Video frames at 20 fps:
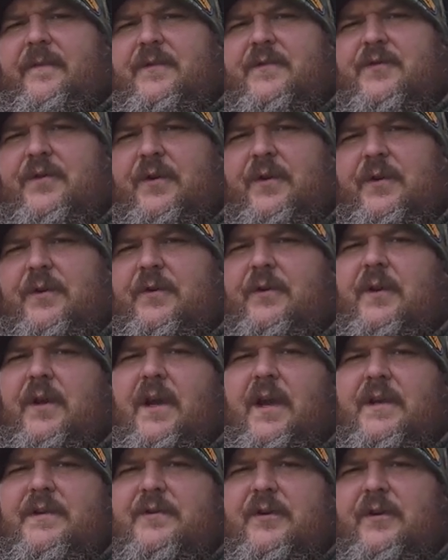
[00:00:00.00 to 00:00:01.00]
sorted you
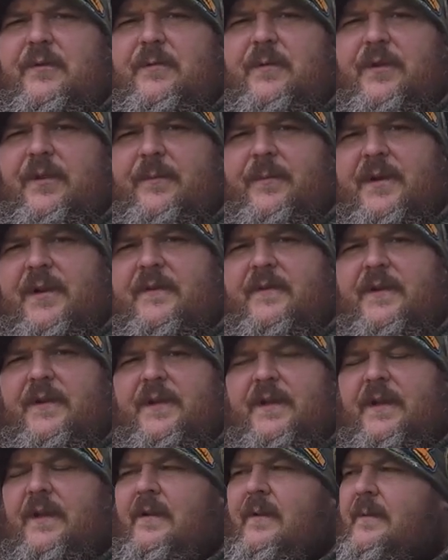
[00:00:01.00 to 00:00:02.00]
guys out with a bit of a
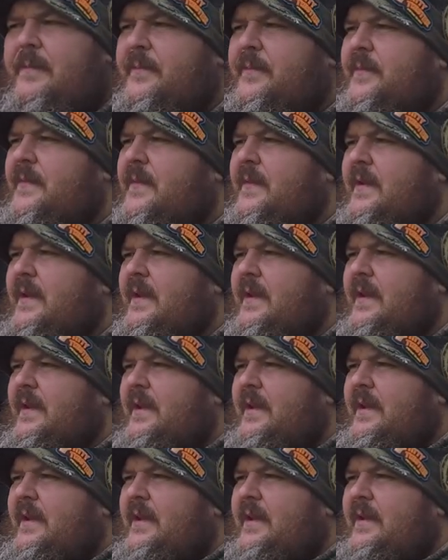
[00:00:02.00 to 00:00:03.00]
deal
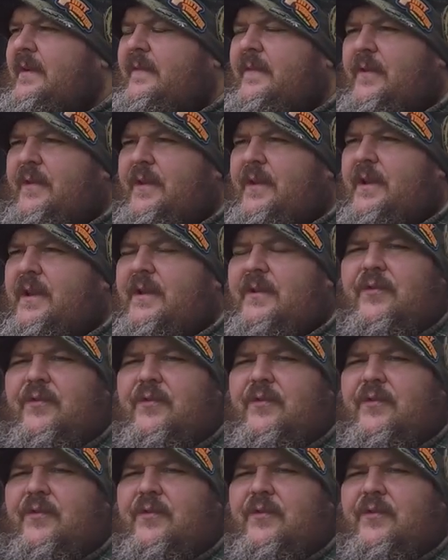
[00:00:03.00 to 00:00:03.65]
for the